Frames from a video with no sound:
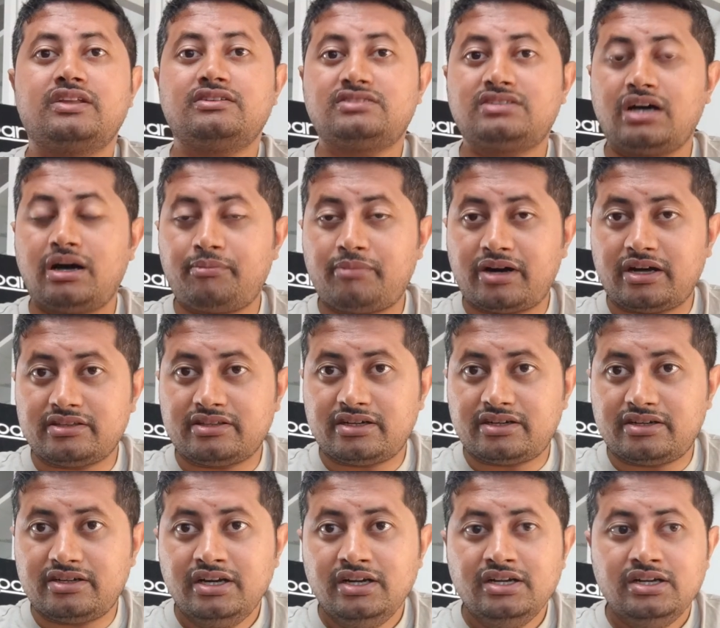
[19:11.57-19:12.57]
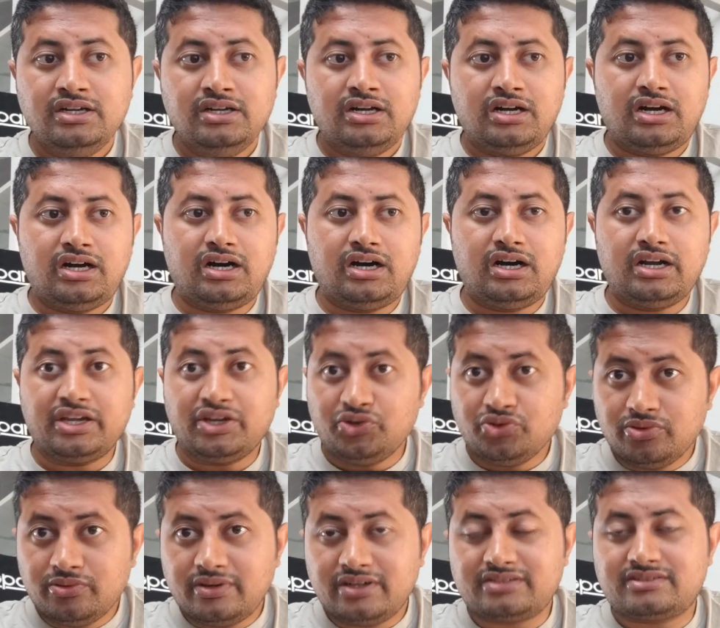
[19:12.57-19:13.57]
some other uh,
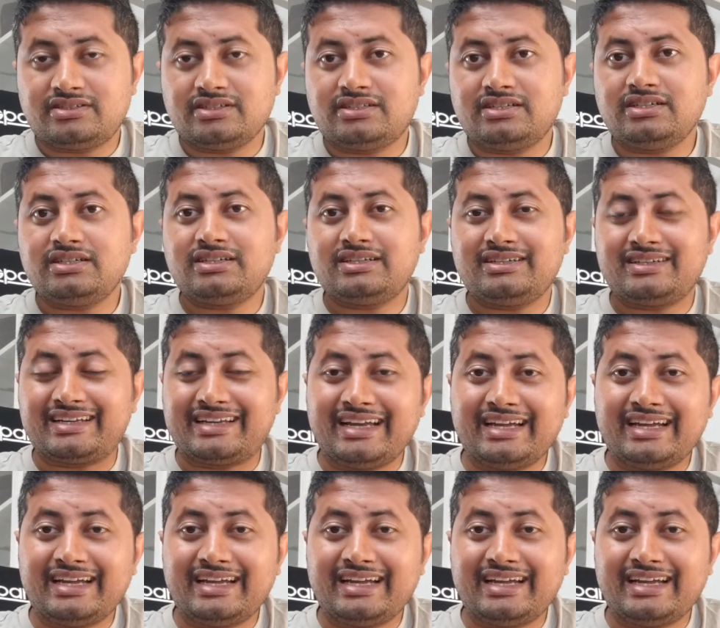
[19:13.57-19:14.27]
university,